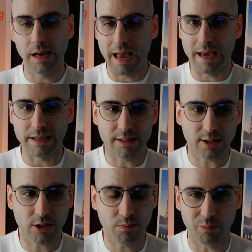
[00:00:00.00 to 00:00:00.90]
and
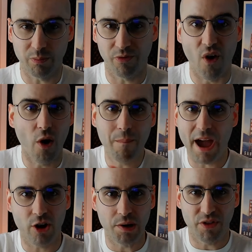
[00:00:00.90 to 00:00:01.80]
it's far
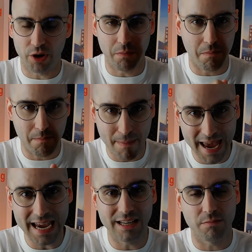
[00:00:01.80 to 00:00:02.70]
better if they're
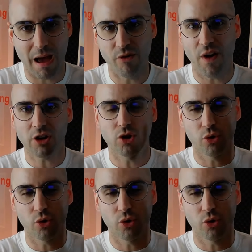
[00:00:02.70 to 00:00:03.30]
made and manufactured,